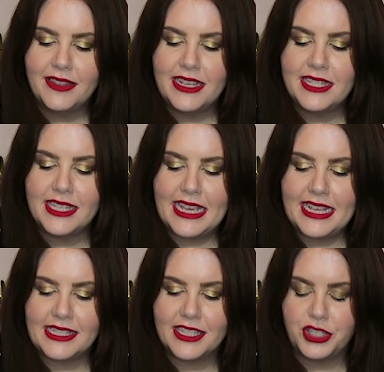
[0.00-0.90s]
This
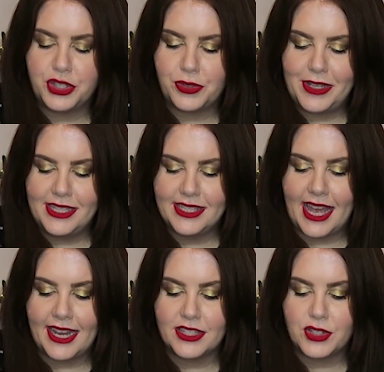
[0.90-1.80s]
is Catrice,
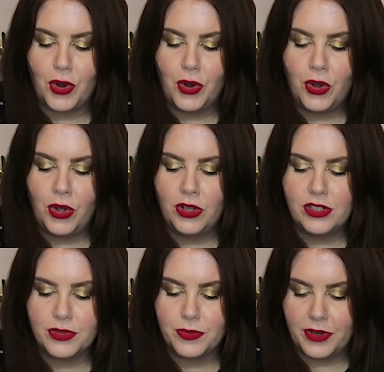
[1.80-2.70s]
and it's
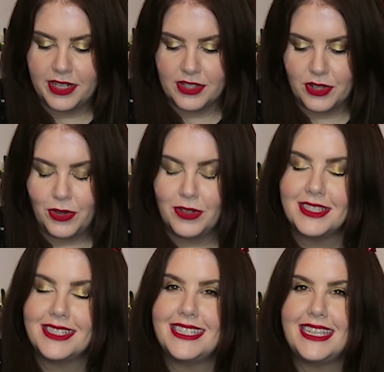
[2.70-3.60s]
called, what is it
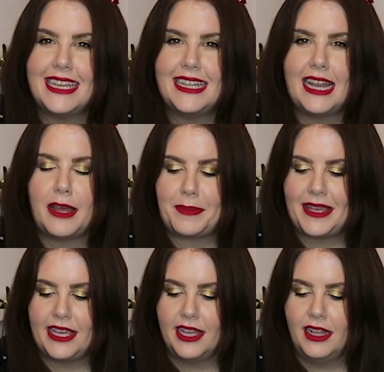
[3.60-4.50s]
called? Teal
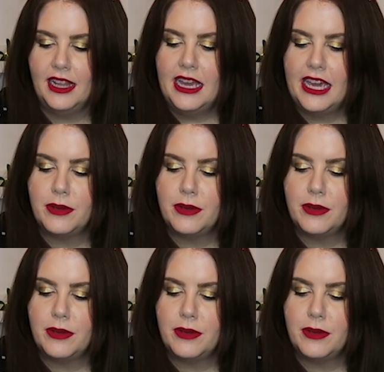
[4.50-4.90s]
Appeal.